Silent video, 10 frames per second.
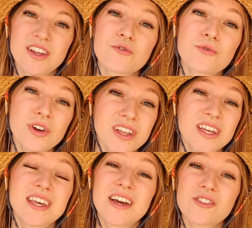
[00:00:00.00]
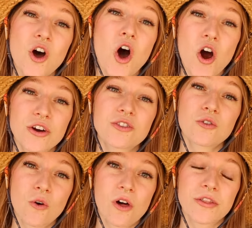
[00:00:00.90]
It really takes a hard
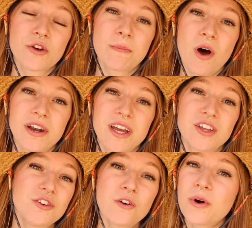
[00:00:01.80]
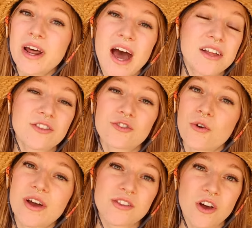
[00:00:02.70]
toll on their body, and you don't want to add
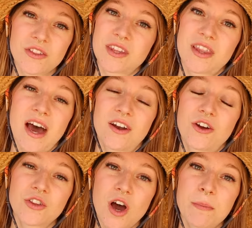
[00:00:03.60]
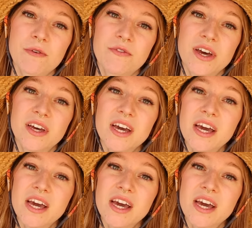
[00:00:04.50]
stress onto that on top of it.